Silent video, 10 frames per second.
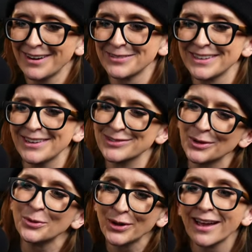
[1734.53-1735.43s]
I realized,
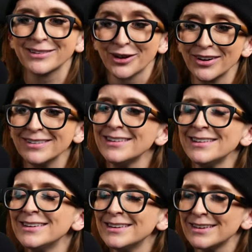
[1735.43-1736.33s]
oh, yeah, duh.
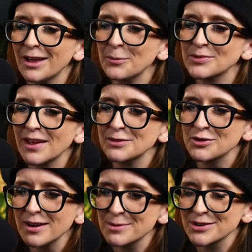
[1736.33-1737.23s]
Helps to have a
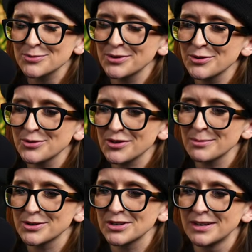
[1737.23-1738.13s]
dry brush when you're doing dry
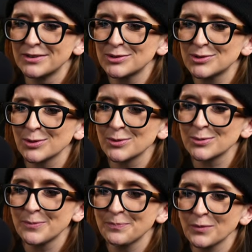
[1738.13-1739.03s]
brushing.
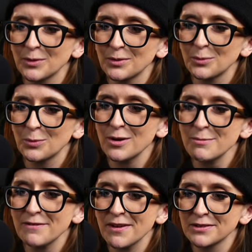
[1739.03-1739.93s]
So one of
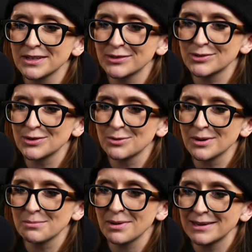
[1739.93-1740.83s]
my favorite things to do when
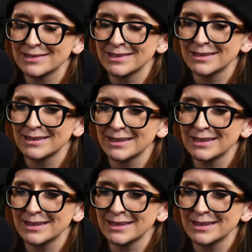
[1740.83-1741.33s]
I'm painting